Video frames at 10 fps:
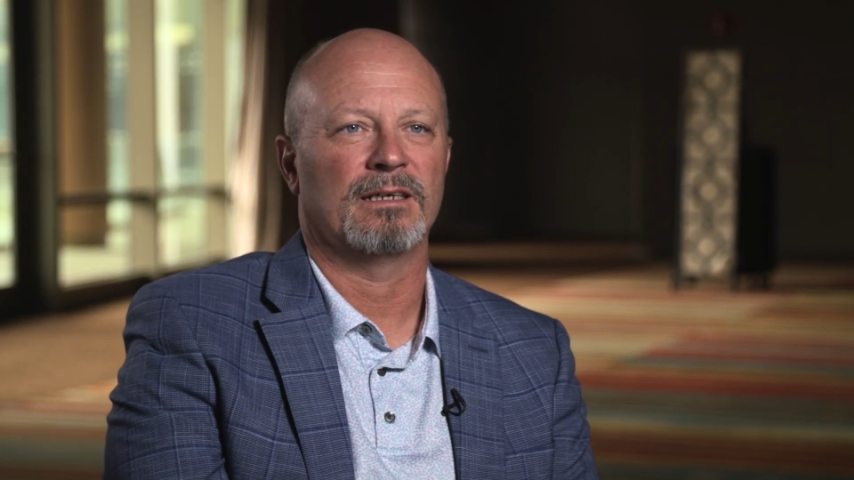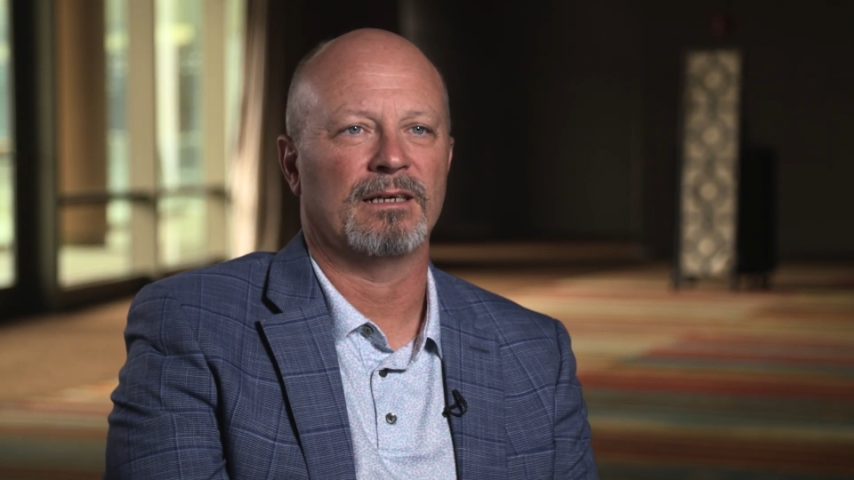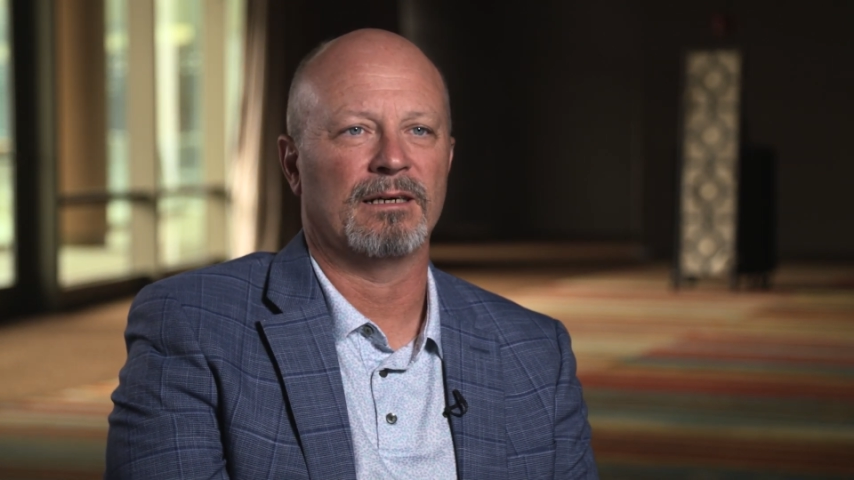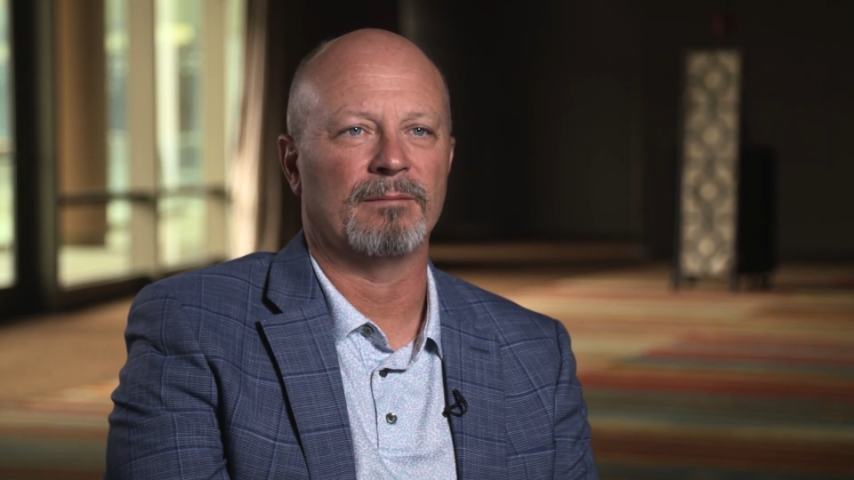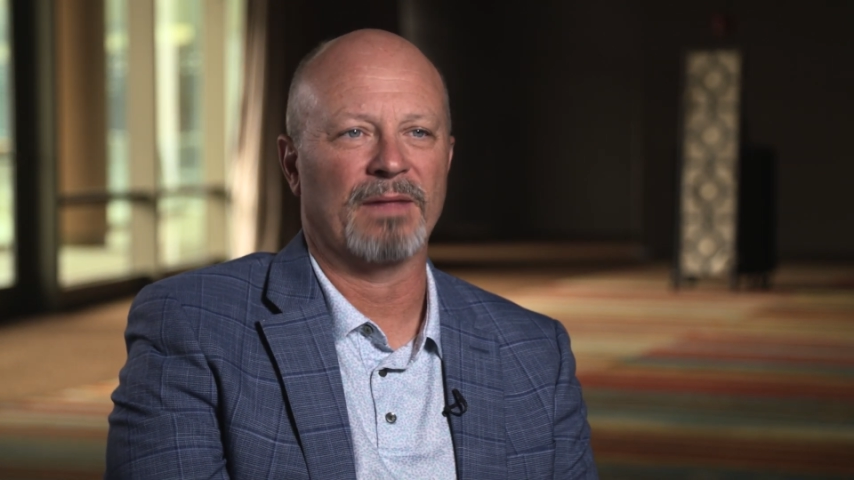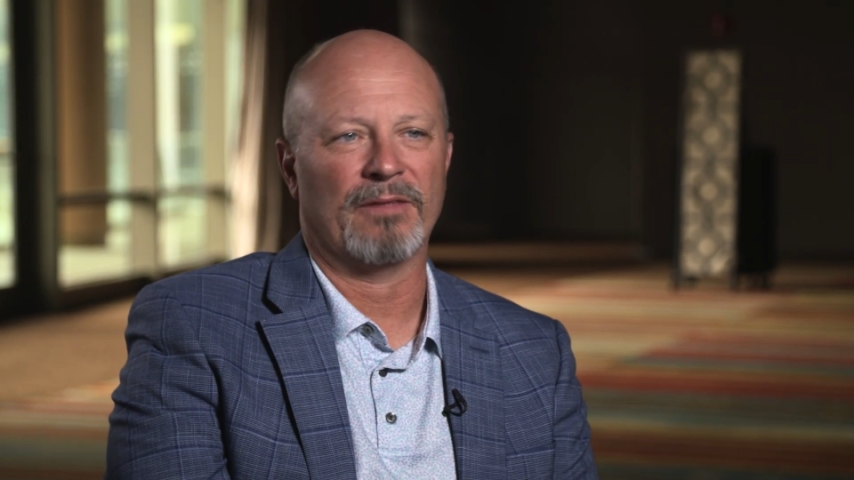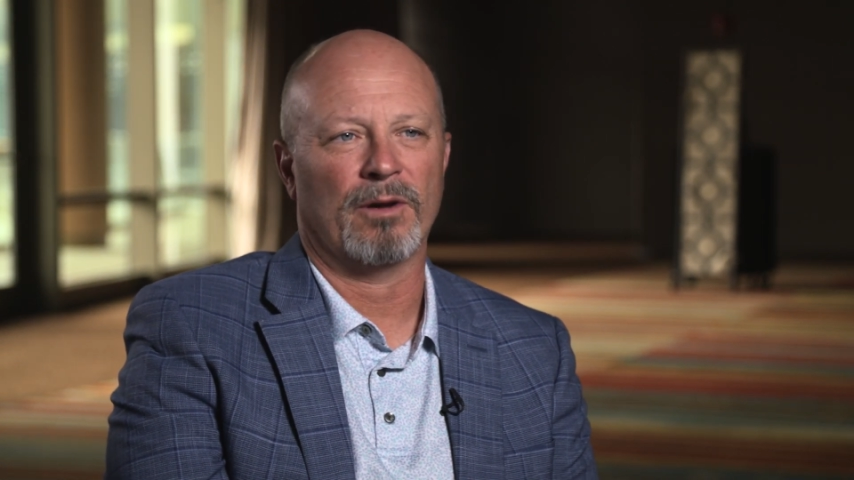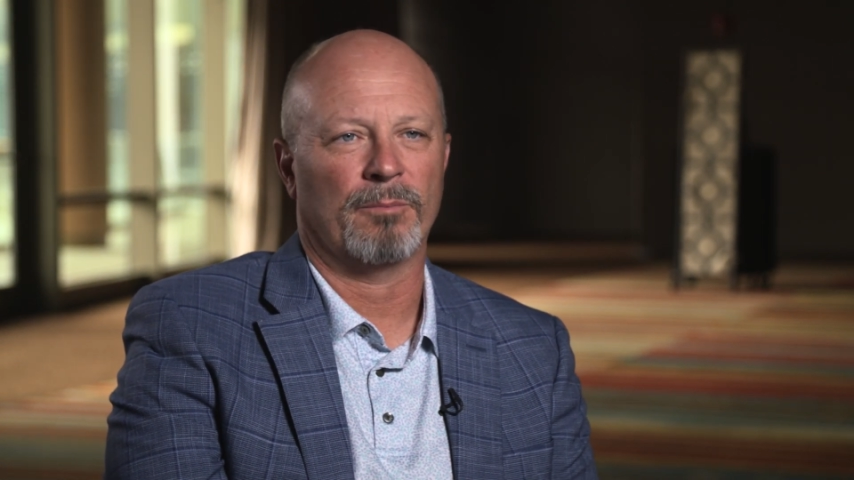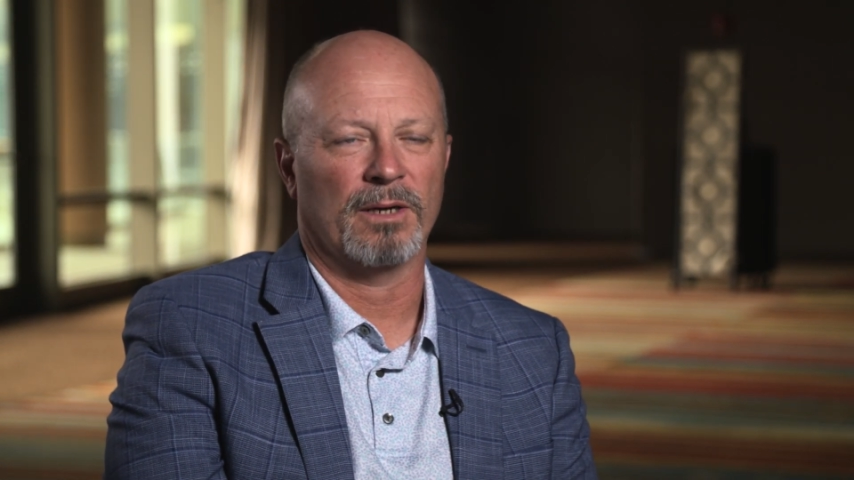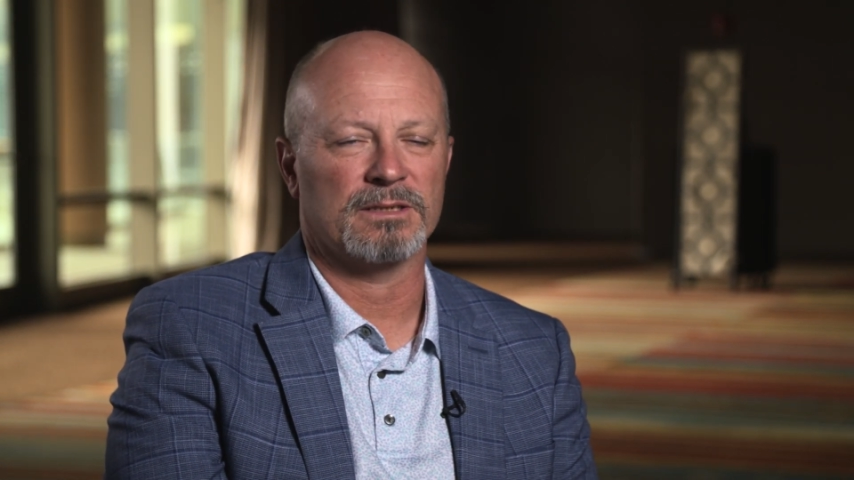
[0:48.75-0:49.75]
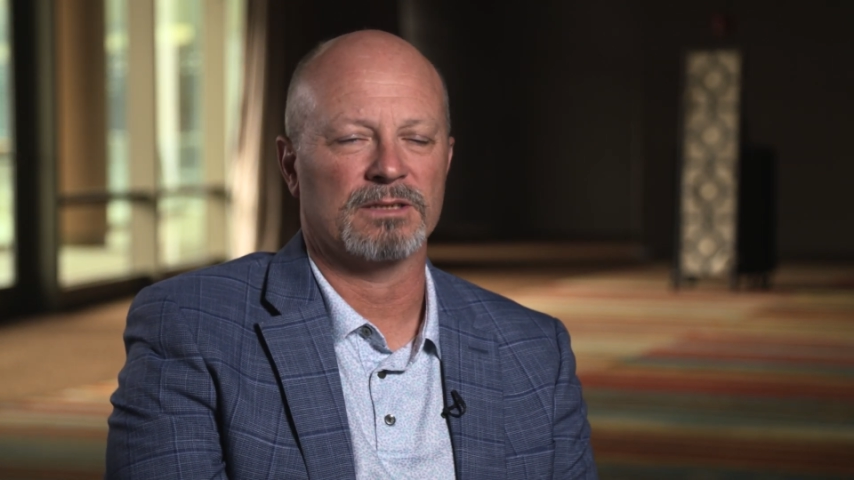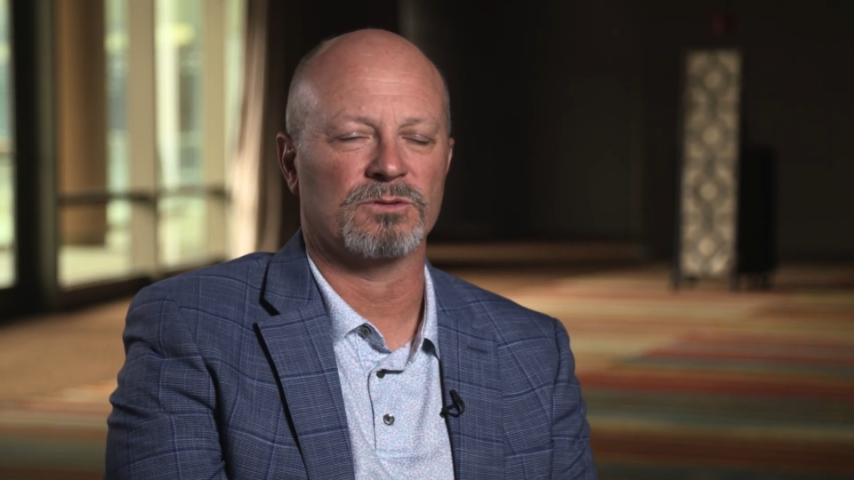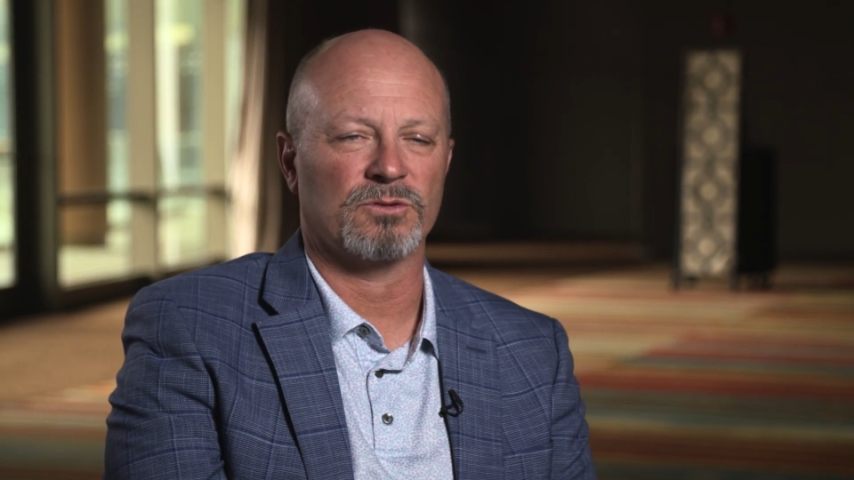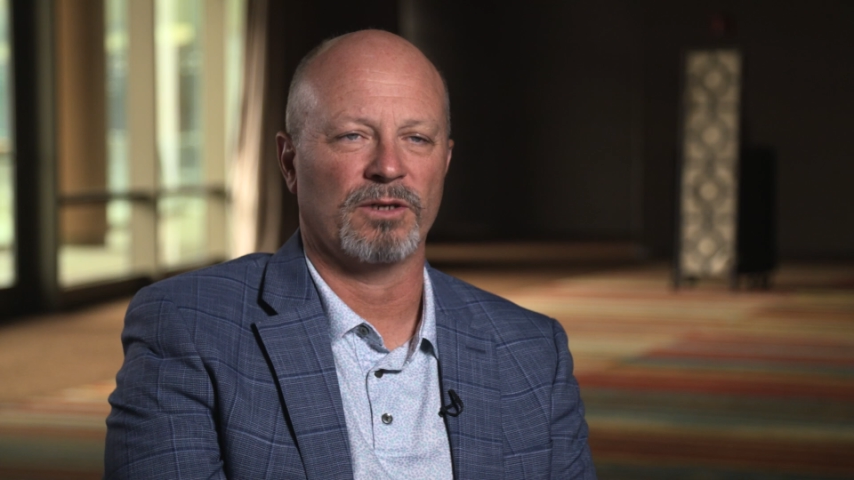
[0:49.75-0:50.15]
That thought process was